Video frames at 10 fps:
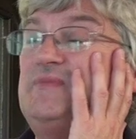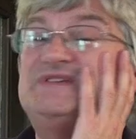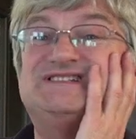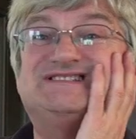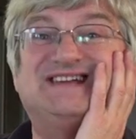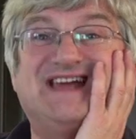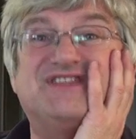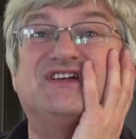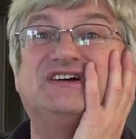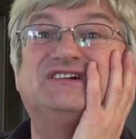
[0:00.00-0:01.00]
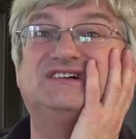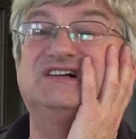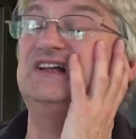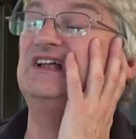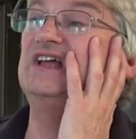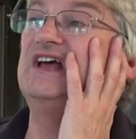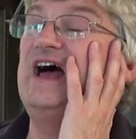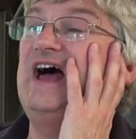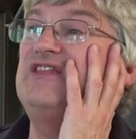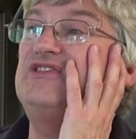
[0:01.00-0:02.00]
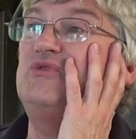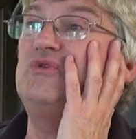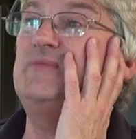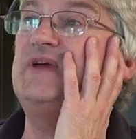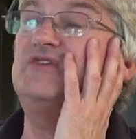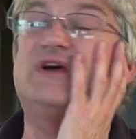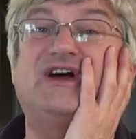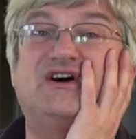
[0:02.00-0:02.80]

a business together and thought it'd be a great